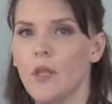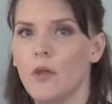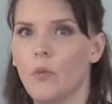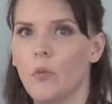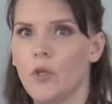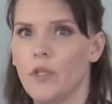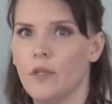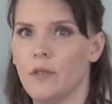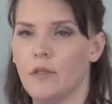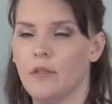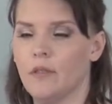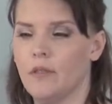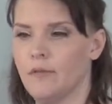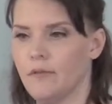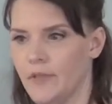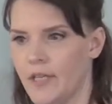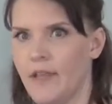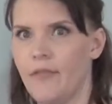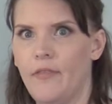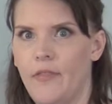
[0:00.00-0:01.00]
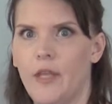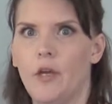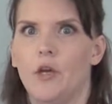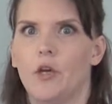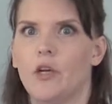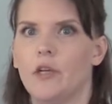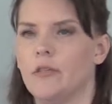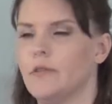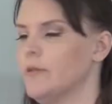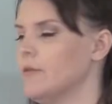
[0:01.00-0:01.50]
will get
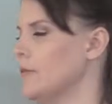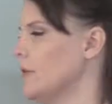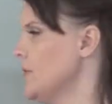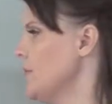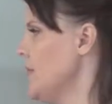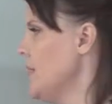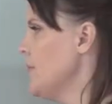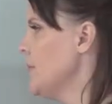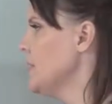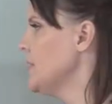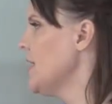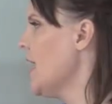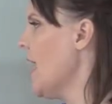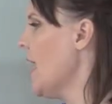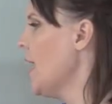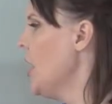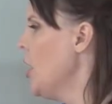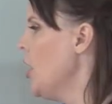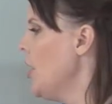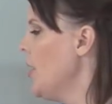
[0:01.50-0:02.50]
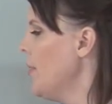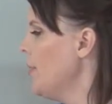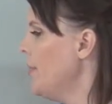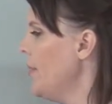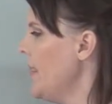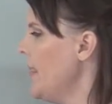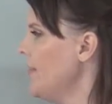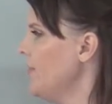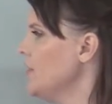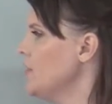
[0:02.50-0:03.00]
thinner once people die.
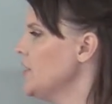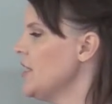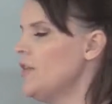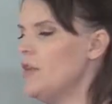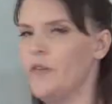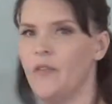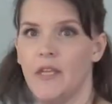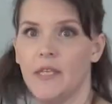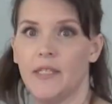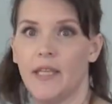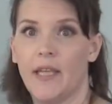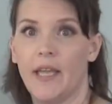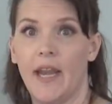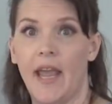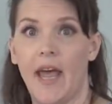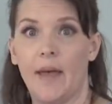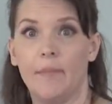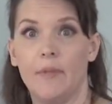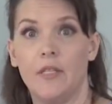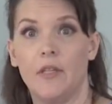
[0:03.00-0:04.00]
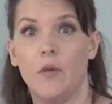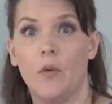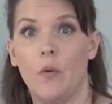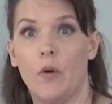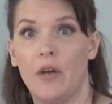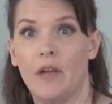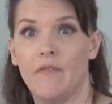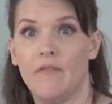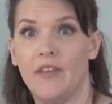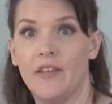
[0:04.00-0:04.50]
But there's other things that can happen to the
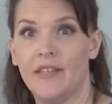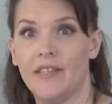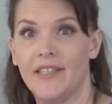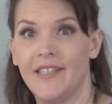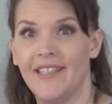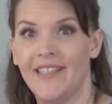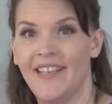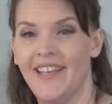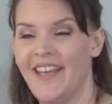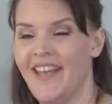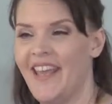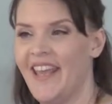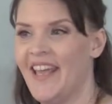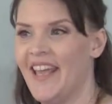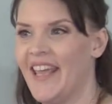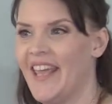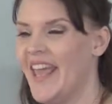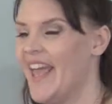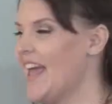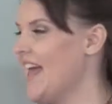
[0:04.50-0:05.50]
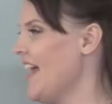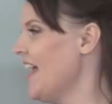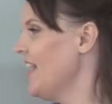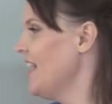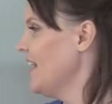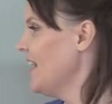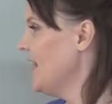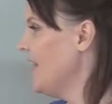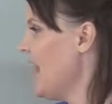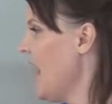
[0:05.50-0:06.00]
auric field. It
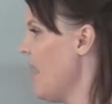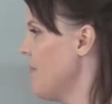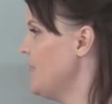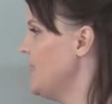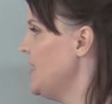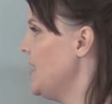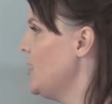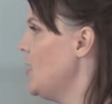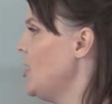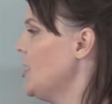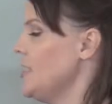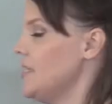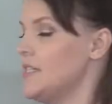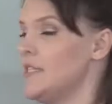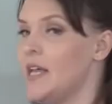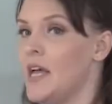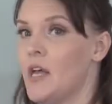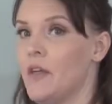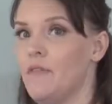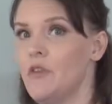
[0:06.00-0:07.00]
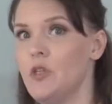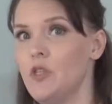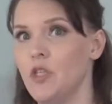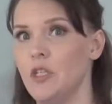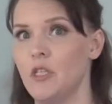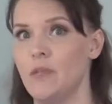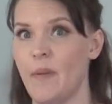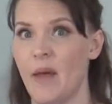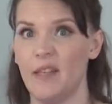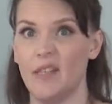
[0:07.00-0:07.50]
can collapse in on itself.
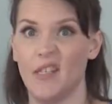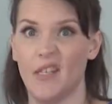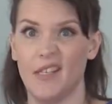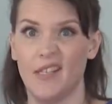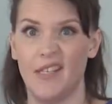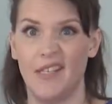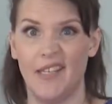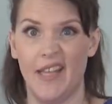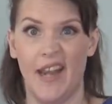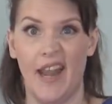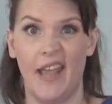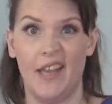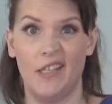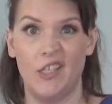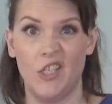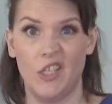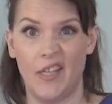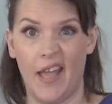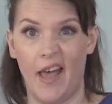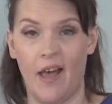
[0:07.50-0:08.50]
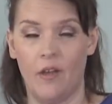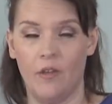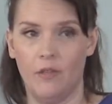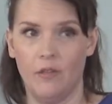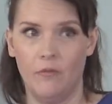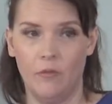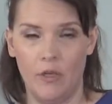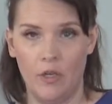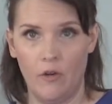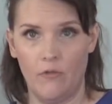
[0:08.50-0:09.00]
Usually it's about 6 to 10 inches out,
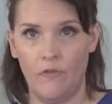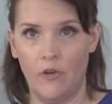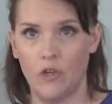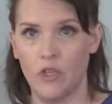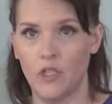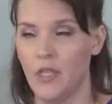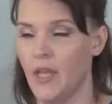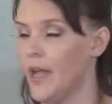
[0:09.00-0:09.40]
one of your first